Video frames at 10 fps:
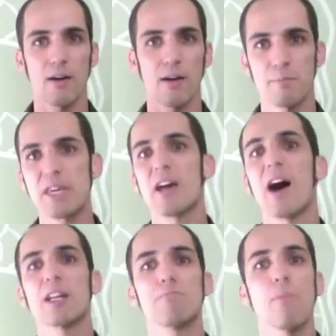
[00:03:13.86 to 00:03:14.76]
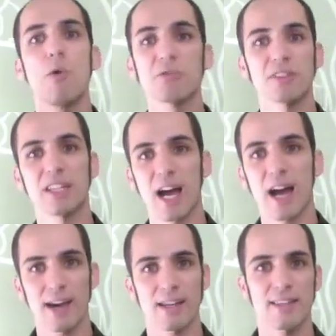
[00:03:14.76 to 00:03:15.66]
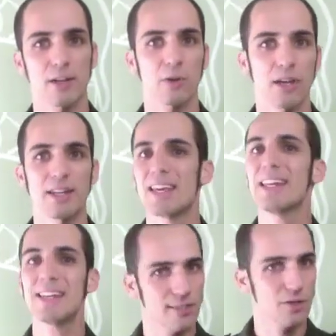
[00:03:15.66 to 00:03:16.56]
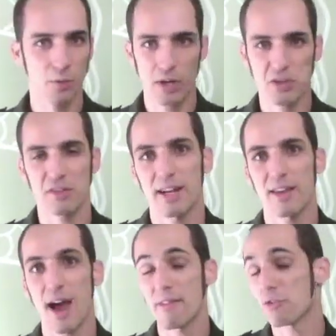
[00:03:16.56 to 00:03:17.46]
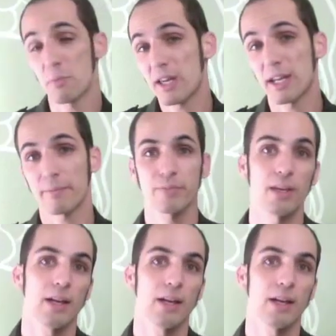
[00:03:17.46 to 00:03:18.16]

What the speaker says: beyond most guys that are in any situation that I've ever been in.